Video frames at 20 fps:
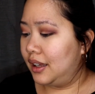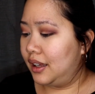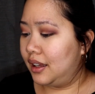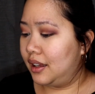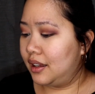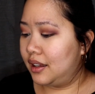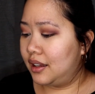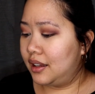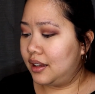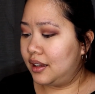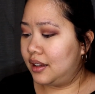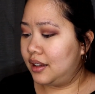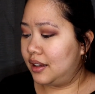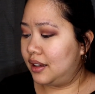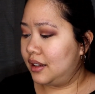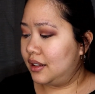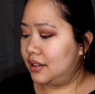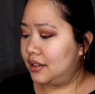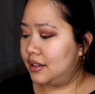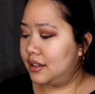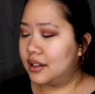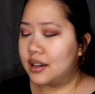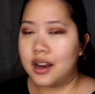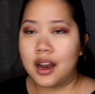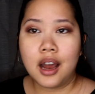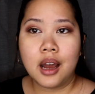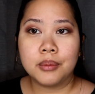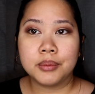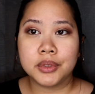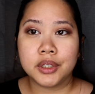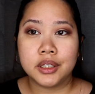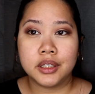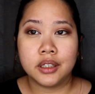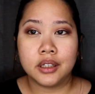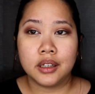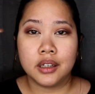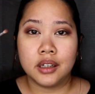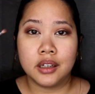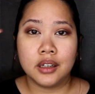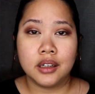And I'm
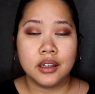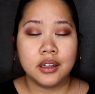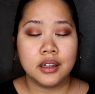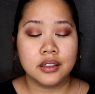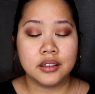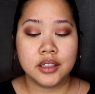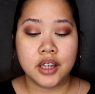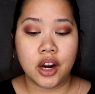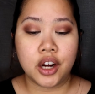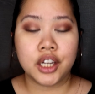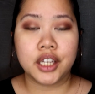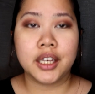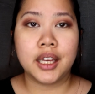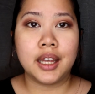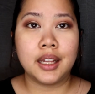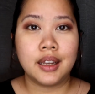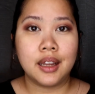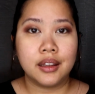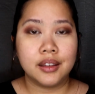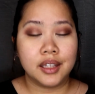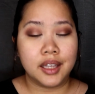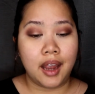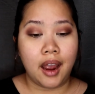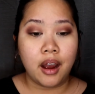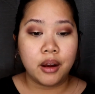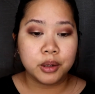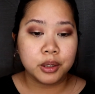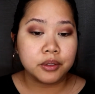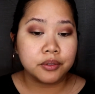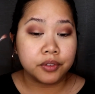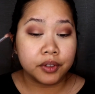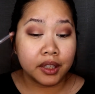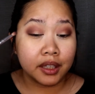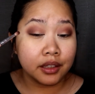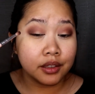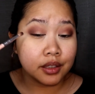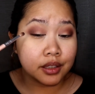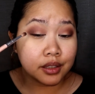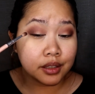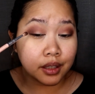gonna darken the outer V
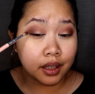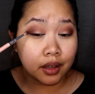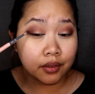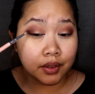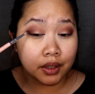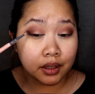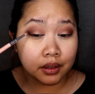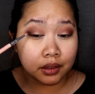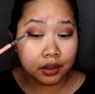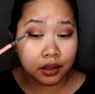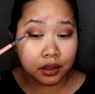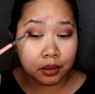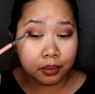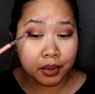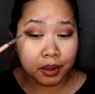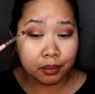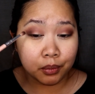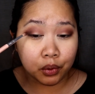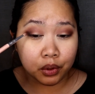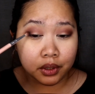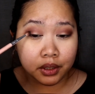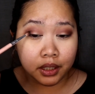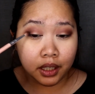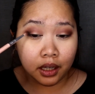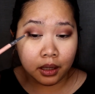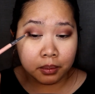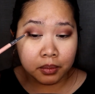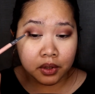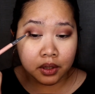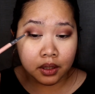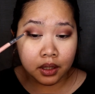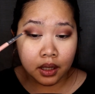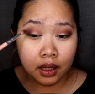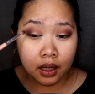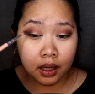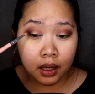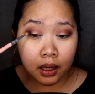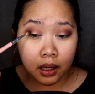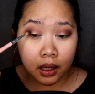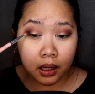just to give it a little bit more depth.
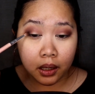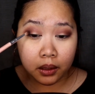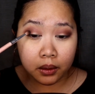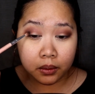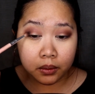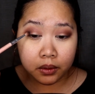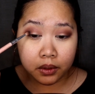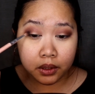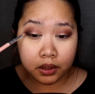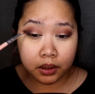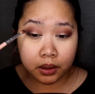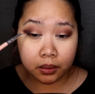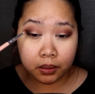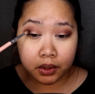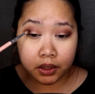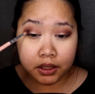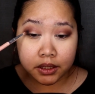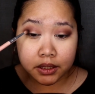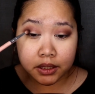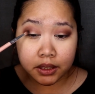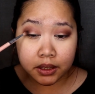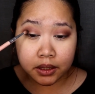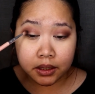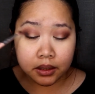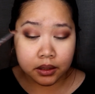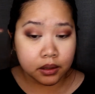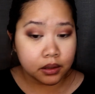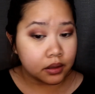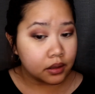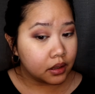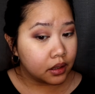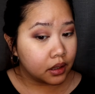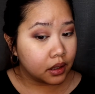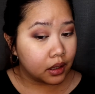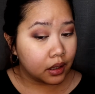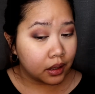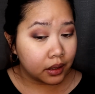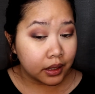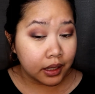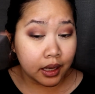I really want to see.
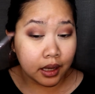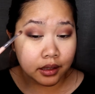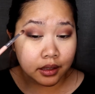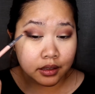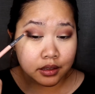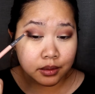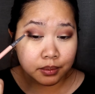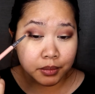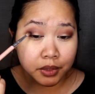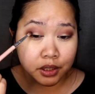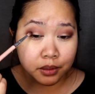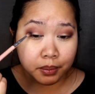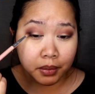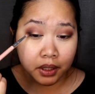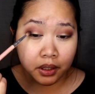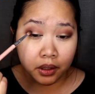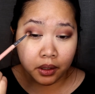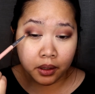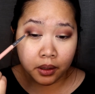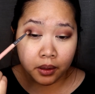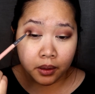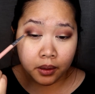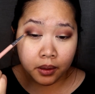Yeah, that's much better.